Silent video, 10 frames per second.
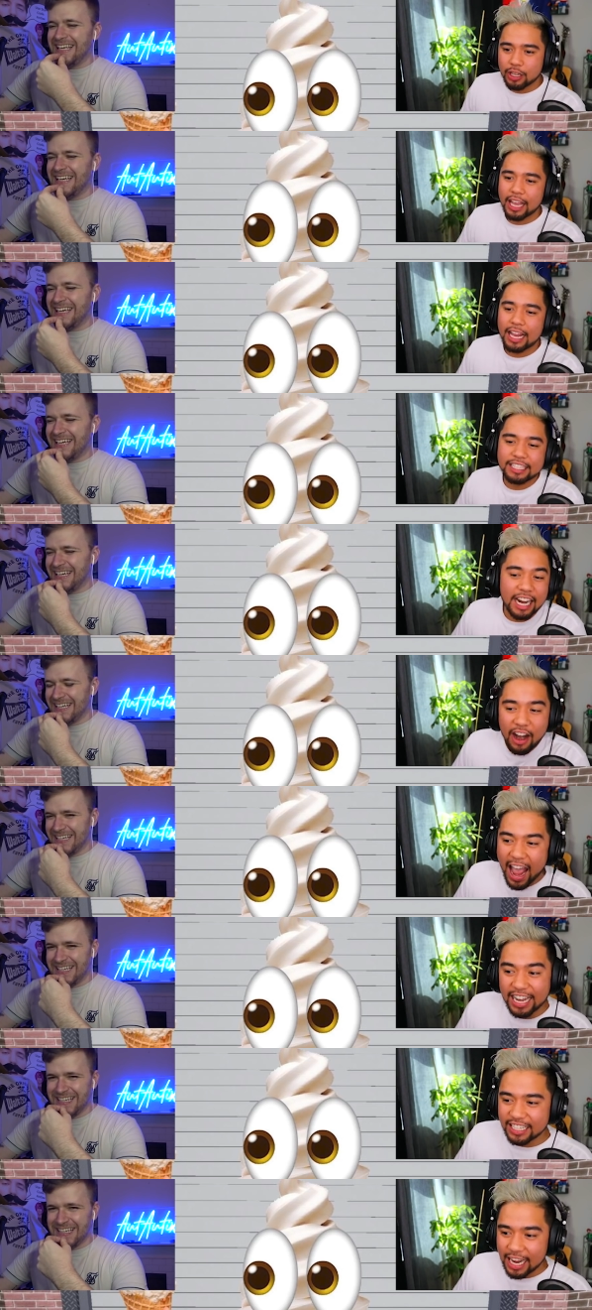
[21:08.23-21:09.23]
Speaker 1: Is there
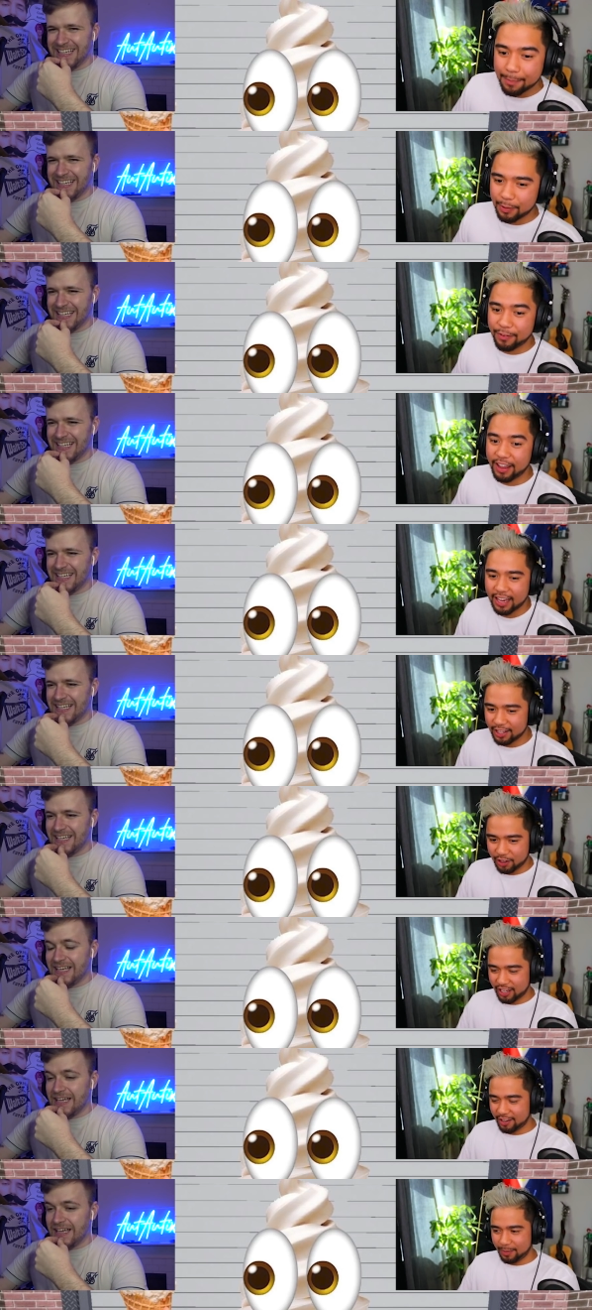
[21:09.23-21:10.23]
any type of hint
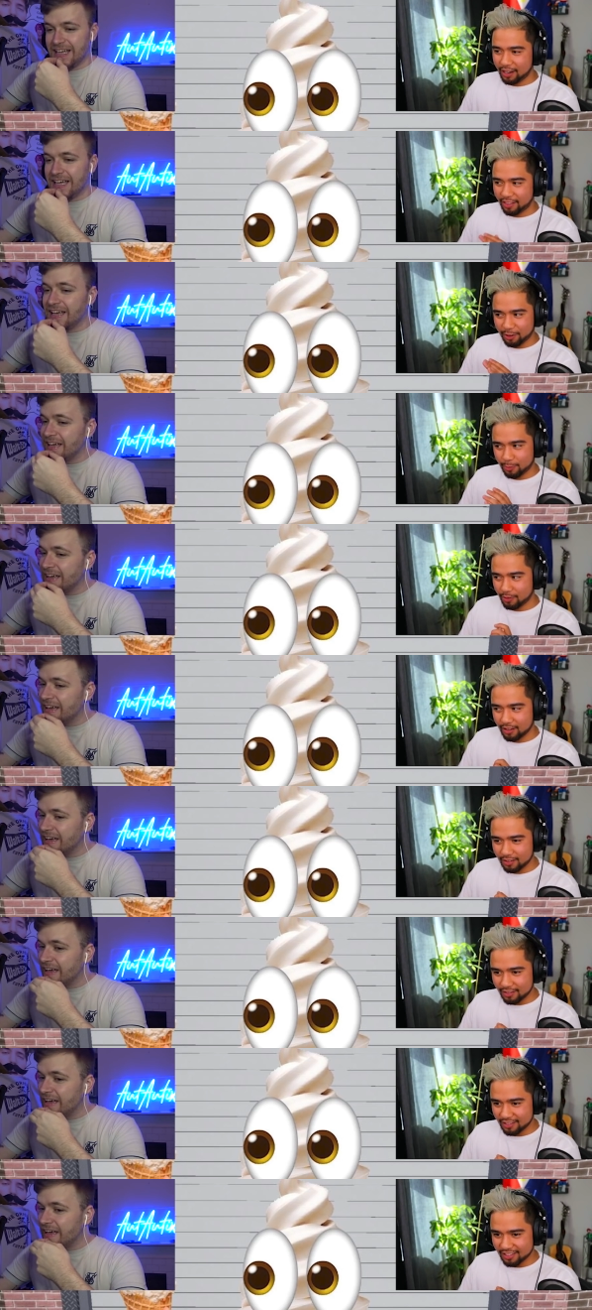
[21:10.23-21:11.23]
you can give me on this
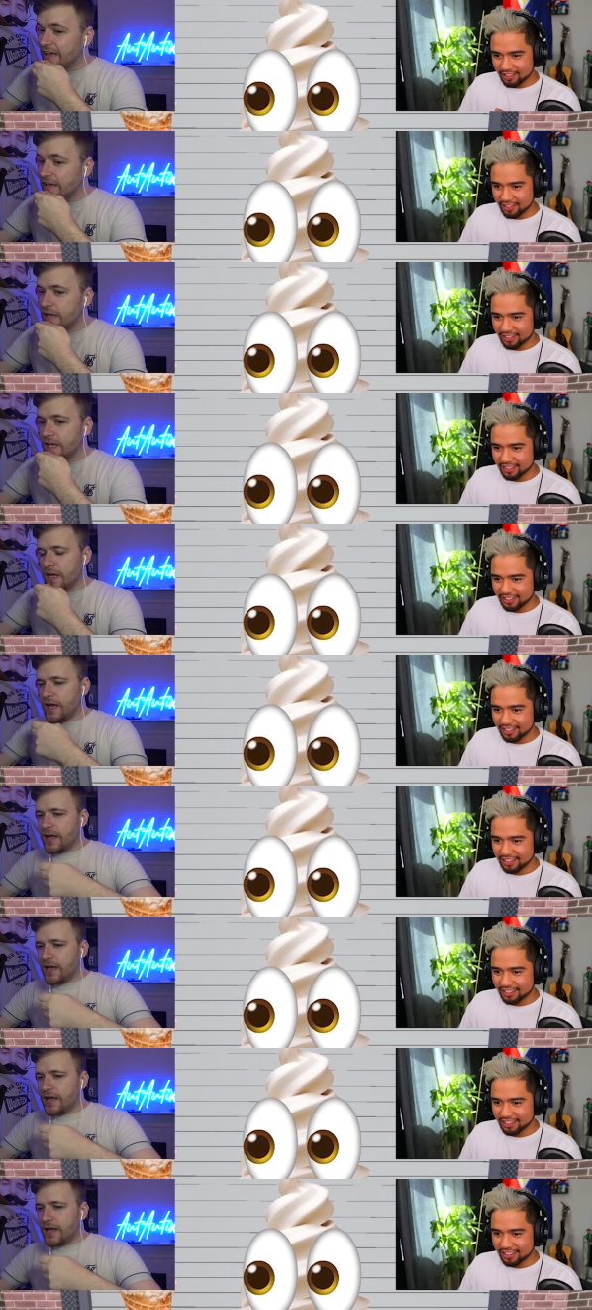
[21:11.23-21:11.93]
one?